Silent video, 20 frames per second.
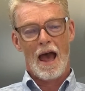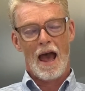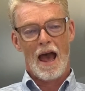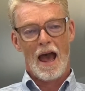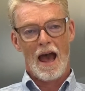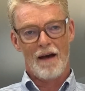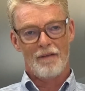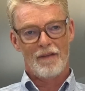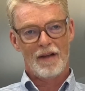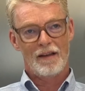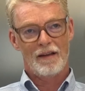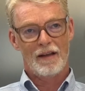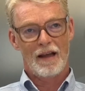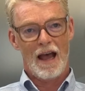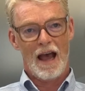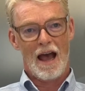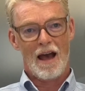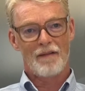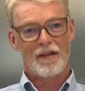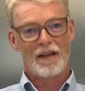
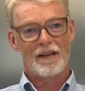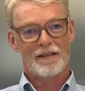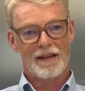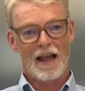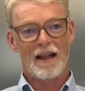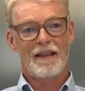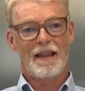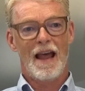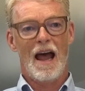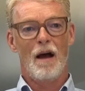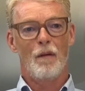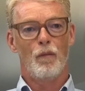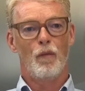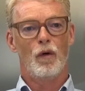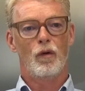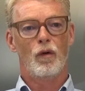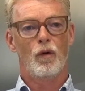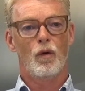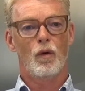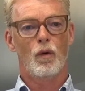Having said that,
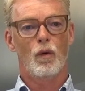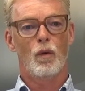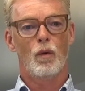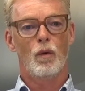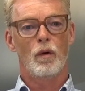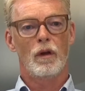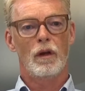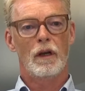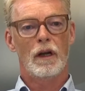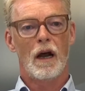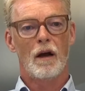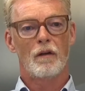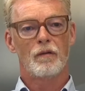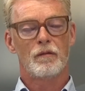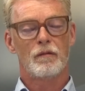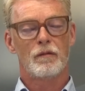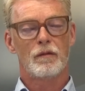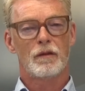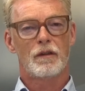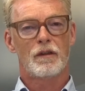we're all,
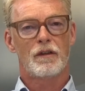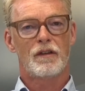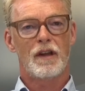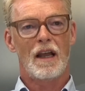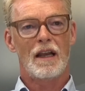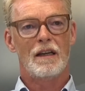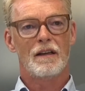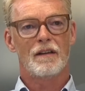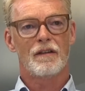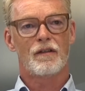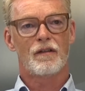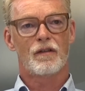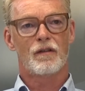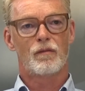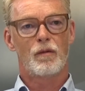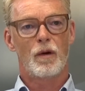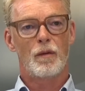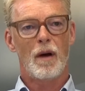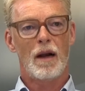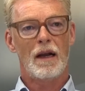since
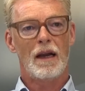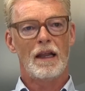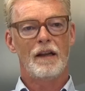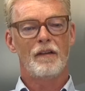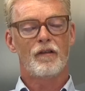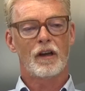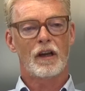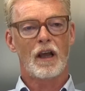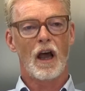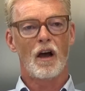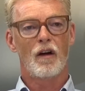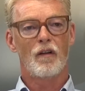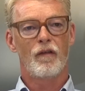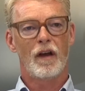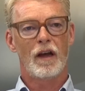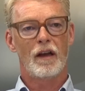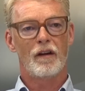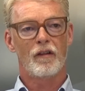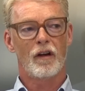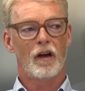we went into
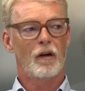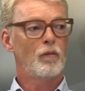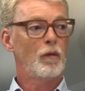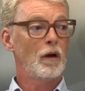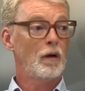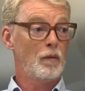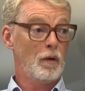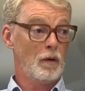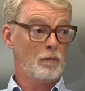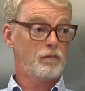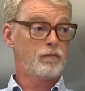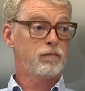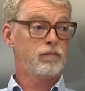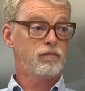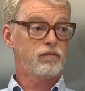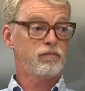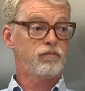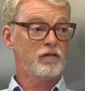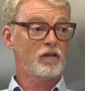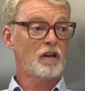COVID and we were
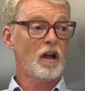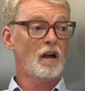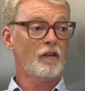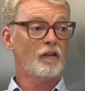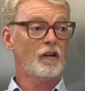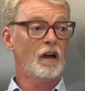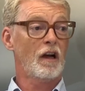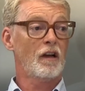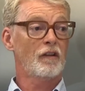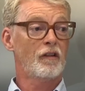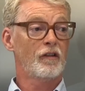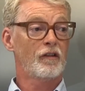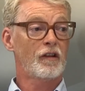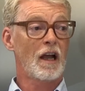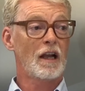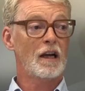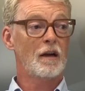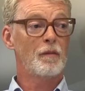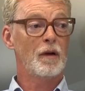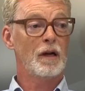starting our
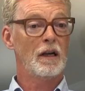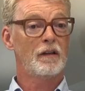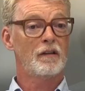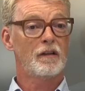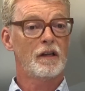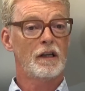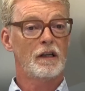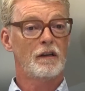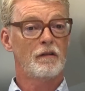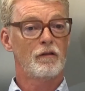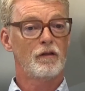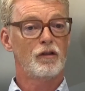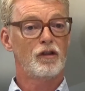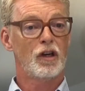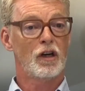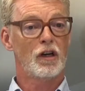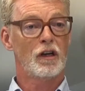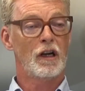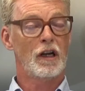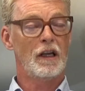sustainability
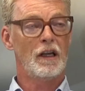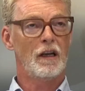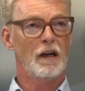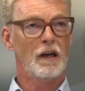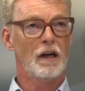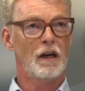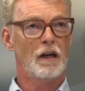journey,